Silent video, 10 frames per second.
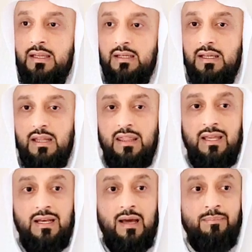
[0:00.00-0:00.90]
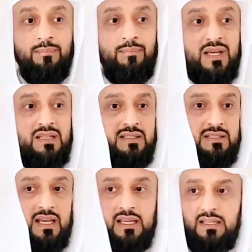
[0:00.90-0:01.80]
in the
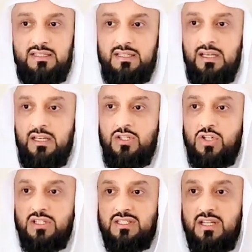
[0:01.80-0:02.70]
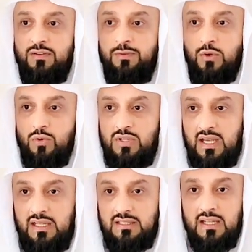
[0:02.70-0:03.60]
numbered days, in just a few
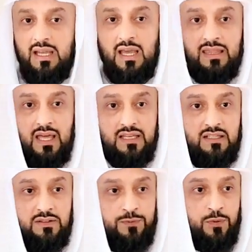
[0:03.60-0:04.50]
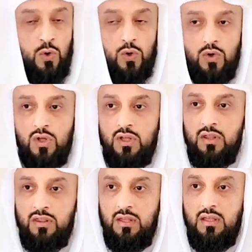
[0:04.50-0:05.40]
days, and that is for
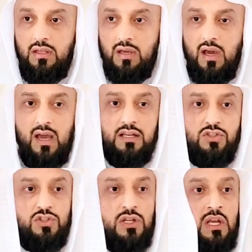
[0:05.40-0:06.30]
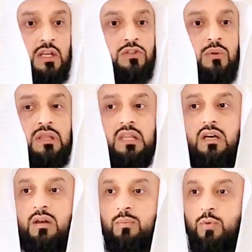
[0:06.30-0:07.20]
the Hajj. So
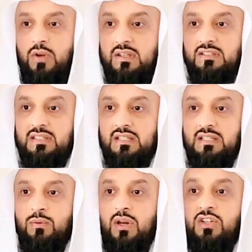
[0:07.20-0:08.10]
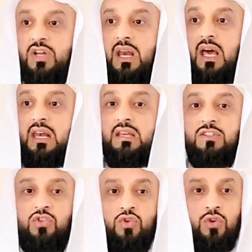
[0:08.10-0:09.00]
Allah Rabbul Izzati wal Jalal
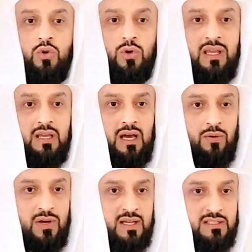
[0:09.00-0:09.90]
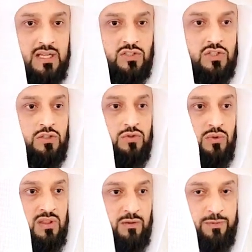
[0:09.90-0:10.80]
is drawing our attention
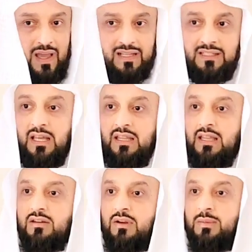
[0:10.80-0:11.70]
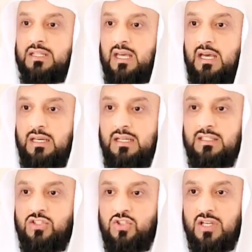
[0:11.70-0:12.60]
to the fact that Ramadan
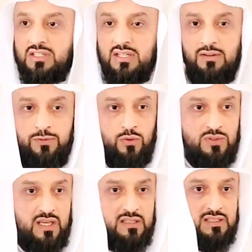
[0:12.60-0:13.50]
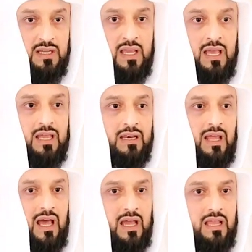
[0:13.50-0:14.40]
is just a few days. And
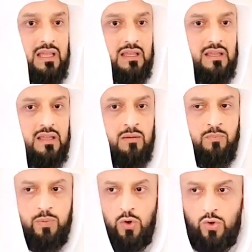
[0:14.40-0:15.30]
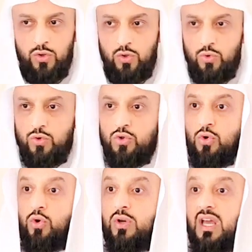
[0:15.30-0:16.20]
I implore you
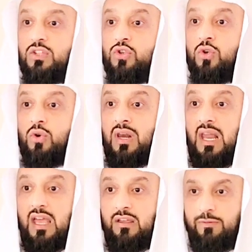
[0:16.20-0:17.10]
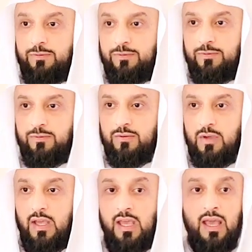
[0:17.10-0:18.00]
to look at your life
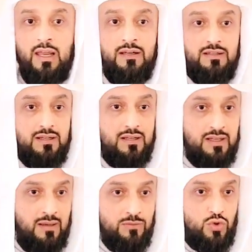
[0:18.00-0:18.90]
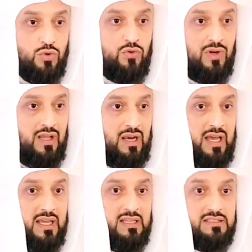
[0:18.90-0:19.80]
and come to
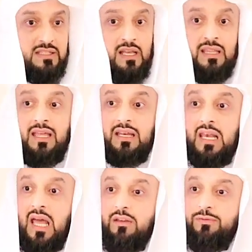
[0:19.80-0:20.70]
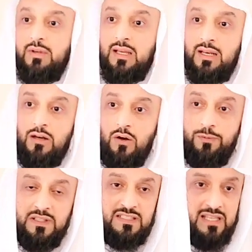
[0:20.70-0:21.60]
realize that life in and
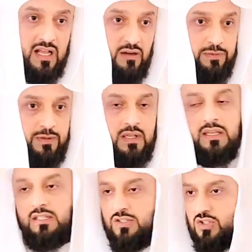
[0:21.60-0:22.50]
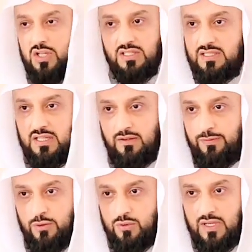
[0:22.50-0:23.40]
of itself is just a
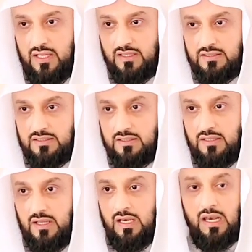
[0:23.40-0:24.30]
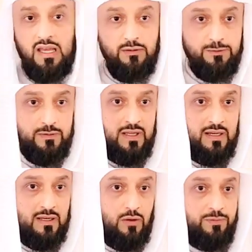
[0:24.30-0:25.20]
few days. Life
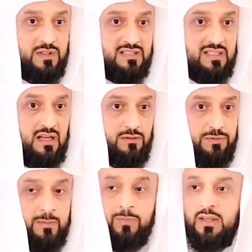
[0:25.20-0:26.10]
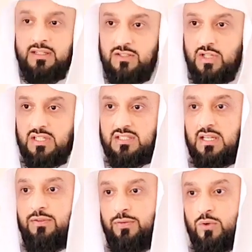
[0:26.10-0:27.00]
in and of itself is just
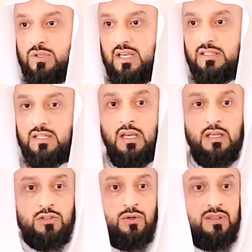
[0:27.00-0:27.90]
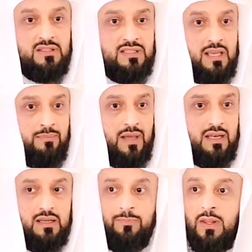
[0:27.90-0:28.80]
a few days. So in the same
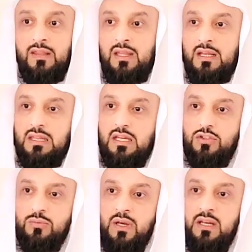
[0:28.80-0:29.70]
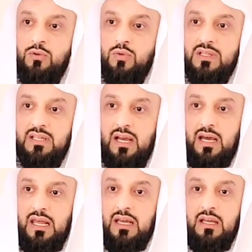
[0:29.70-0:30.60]
manner that Allah subhanahu wa
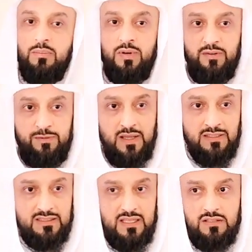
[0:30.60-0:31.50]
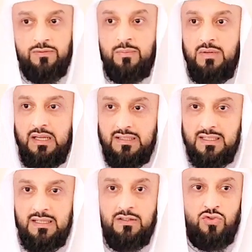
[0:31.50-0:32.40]
ta'ala prevents us from
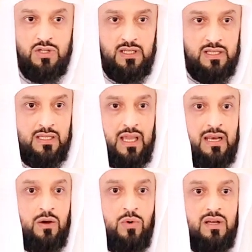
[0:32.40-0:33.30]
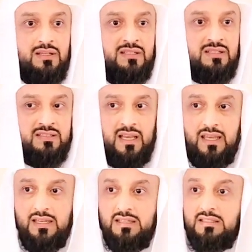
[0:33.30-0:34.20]
eating, drinking and our
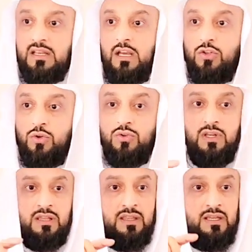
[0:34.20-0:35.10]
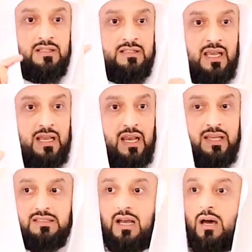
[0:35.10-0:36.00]
desires during the
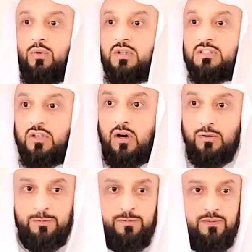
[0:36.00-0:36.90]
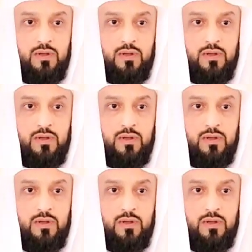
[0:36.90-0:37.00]
daylight hours of